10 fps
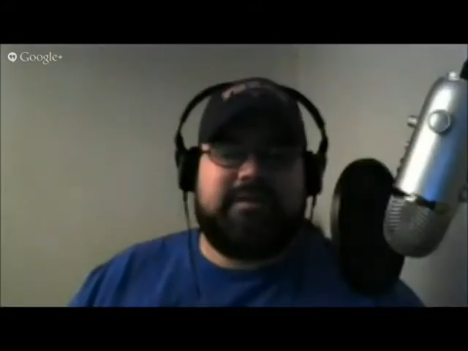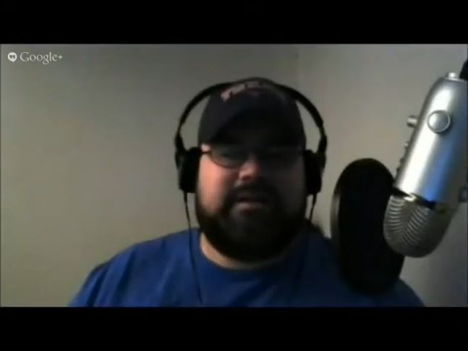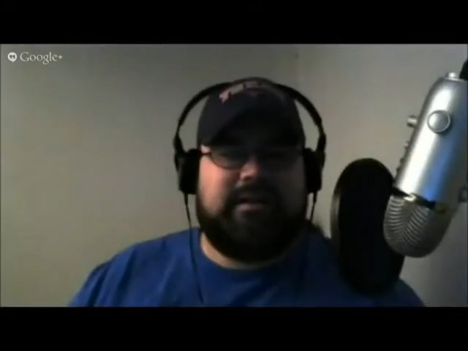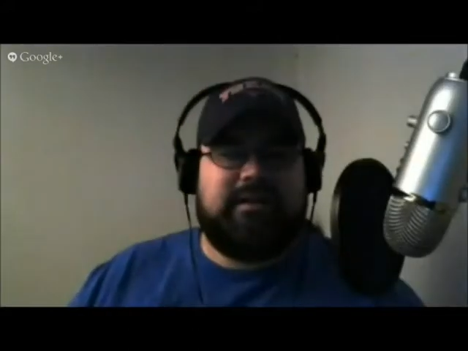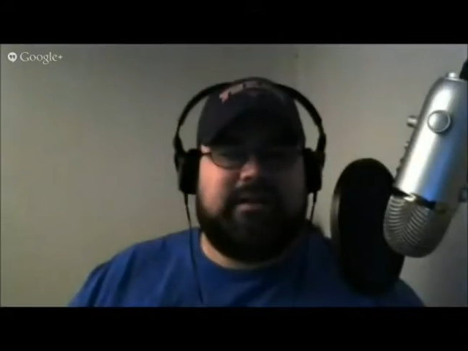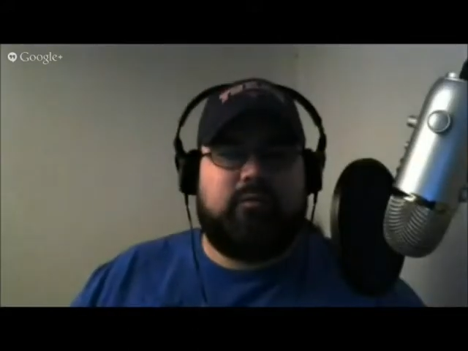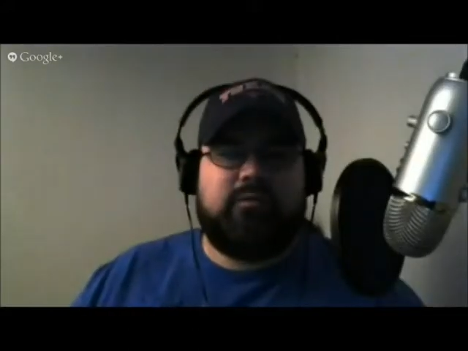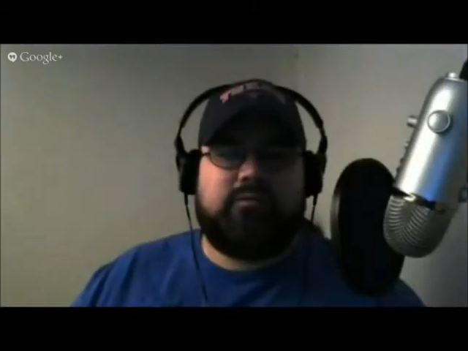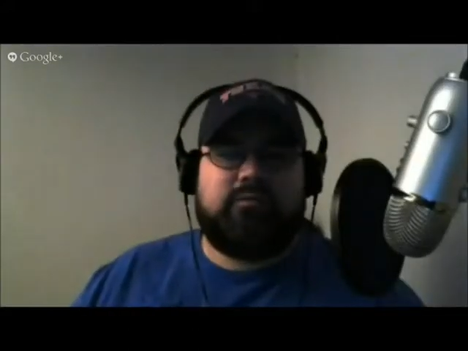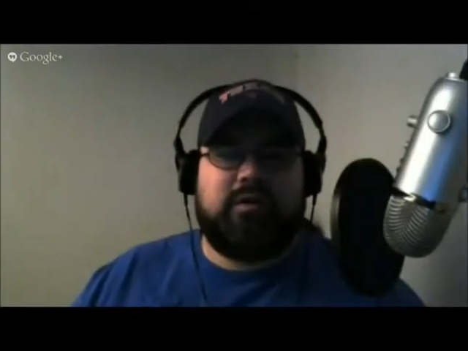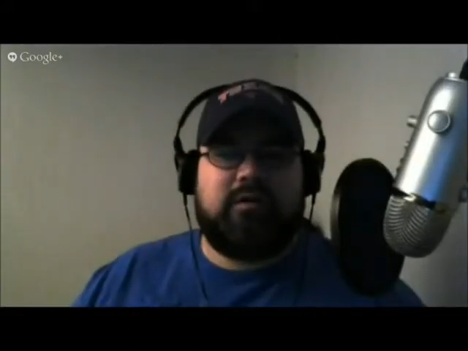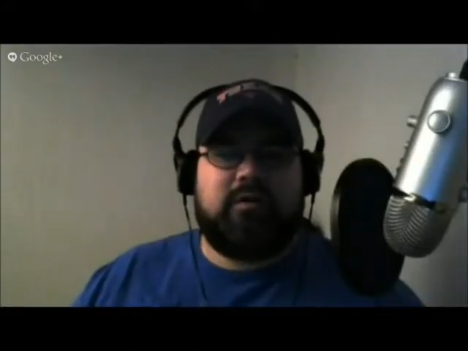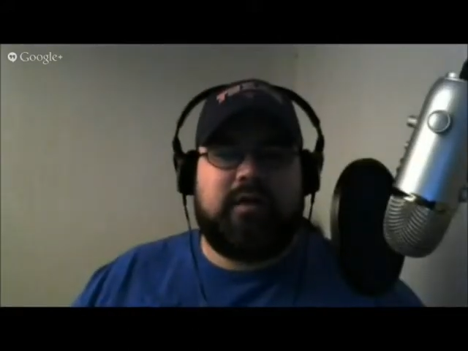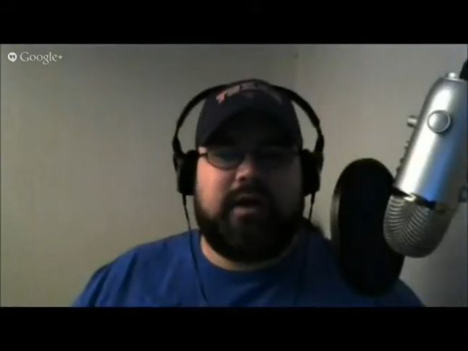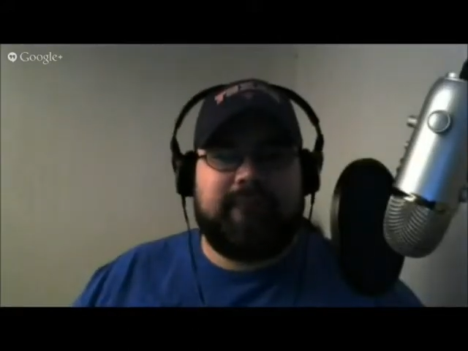see, in a world
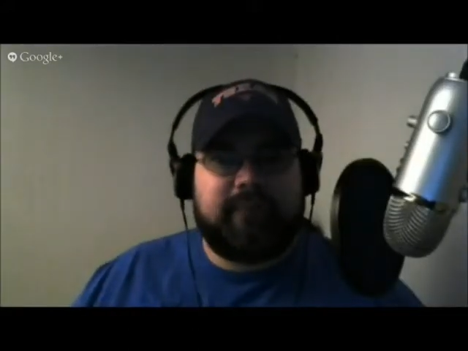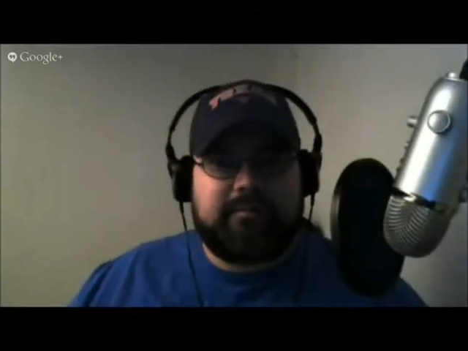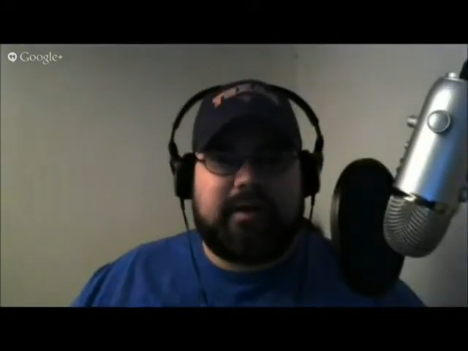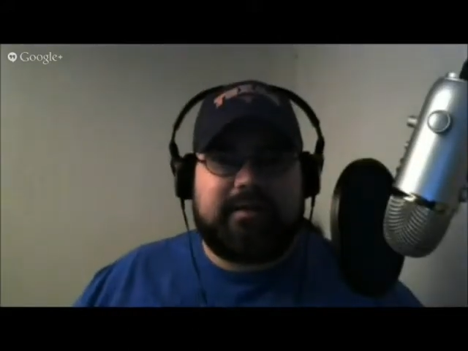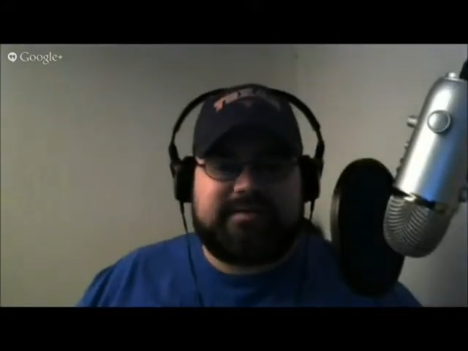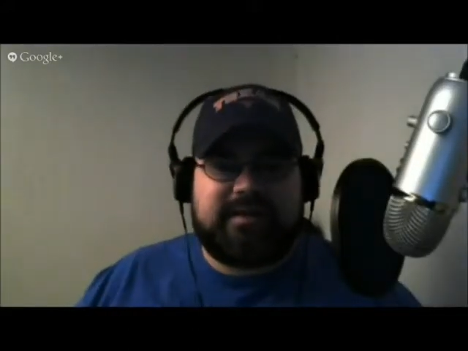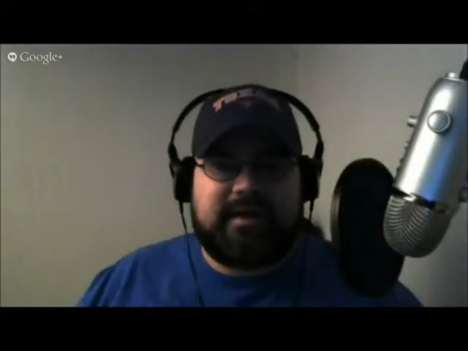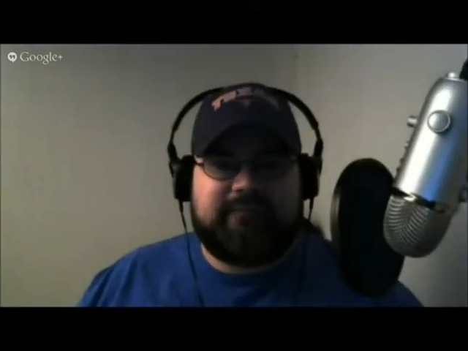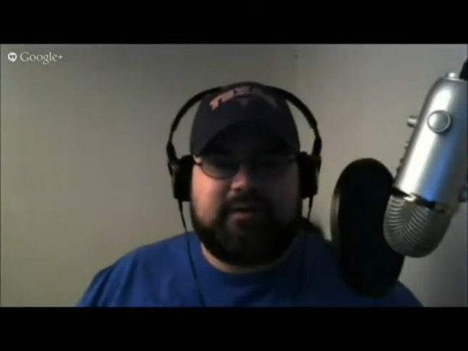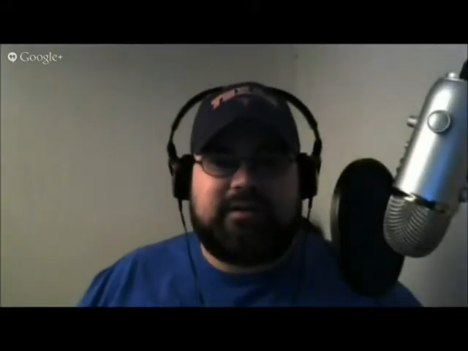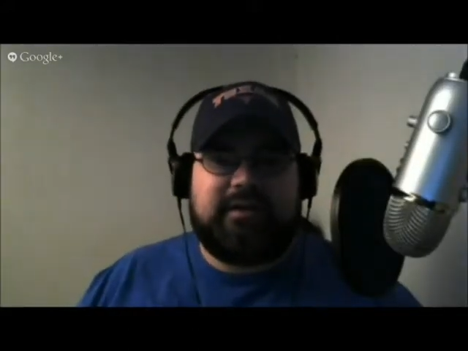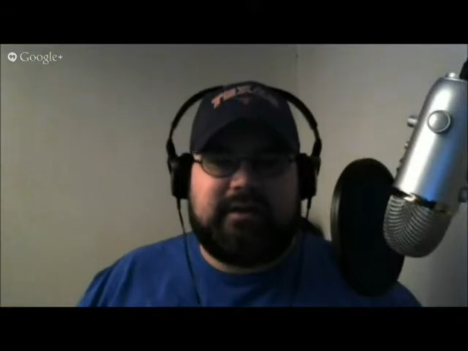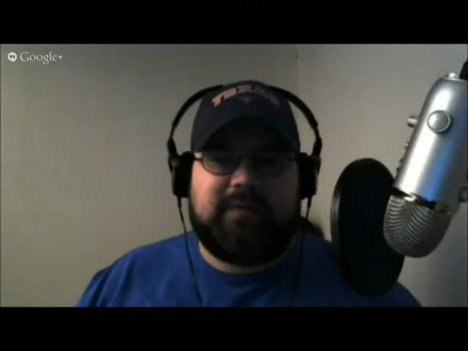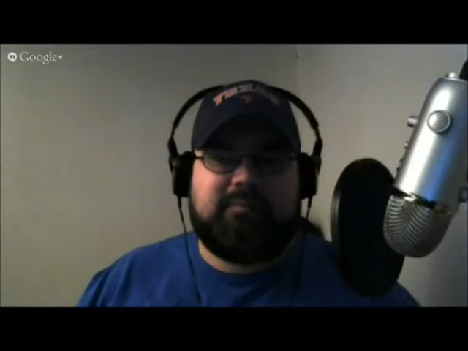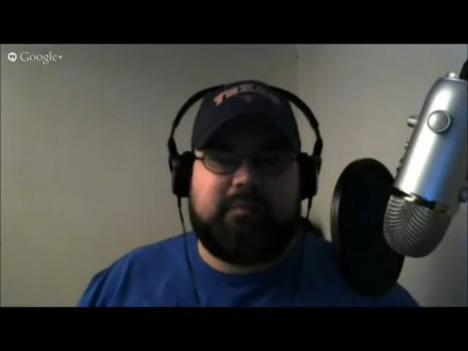where everybody's got a freaking
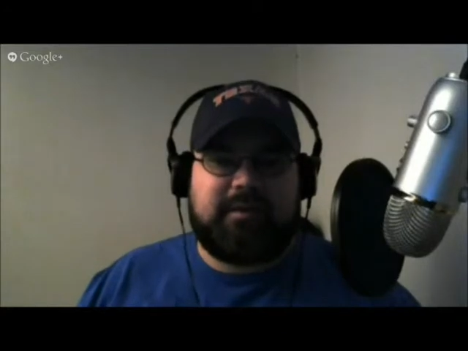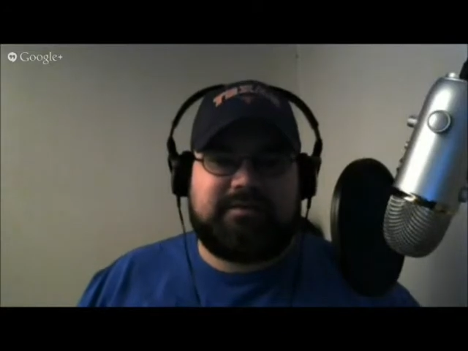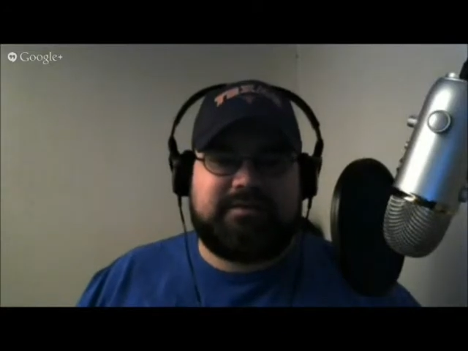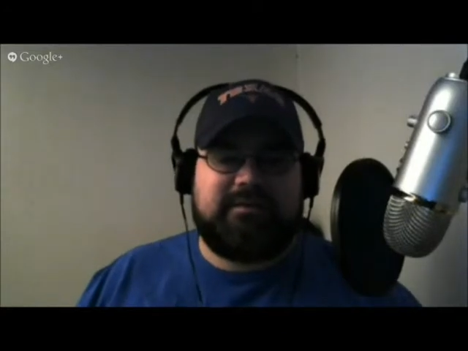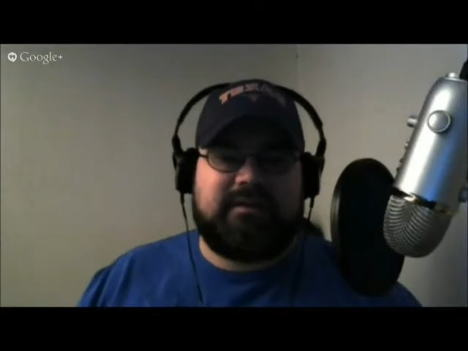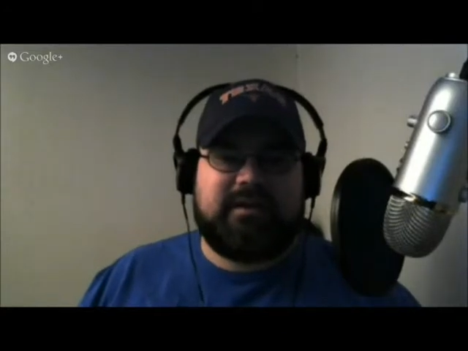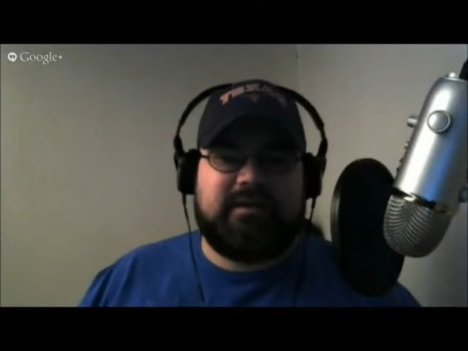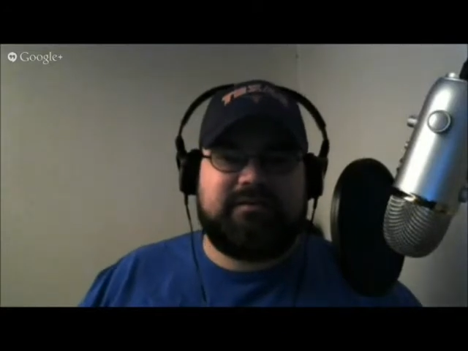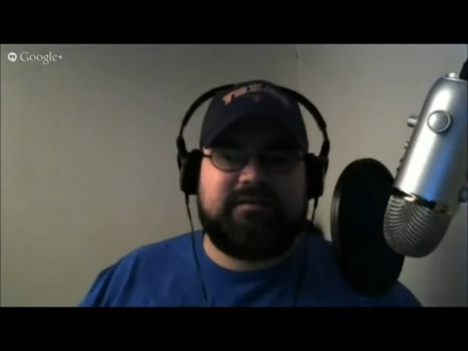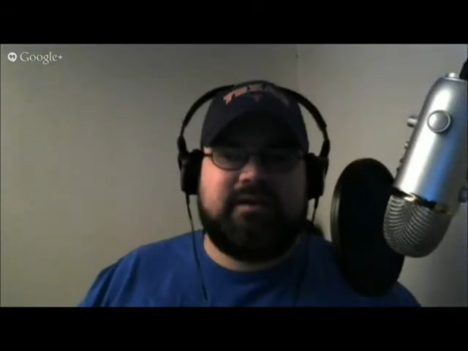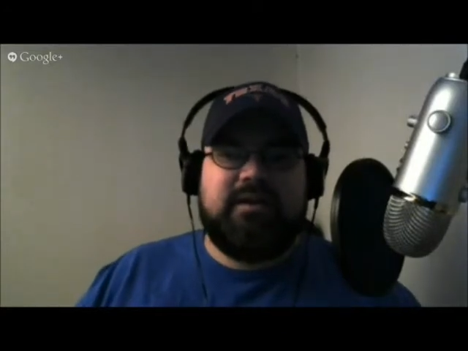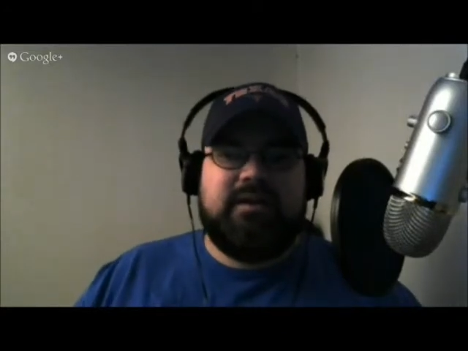cable box in their house,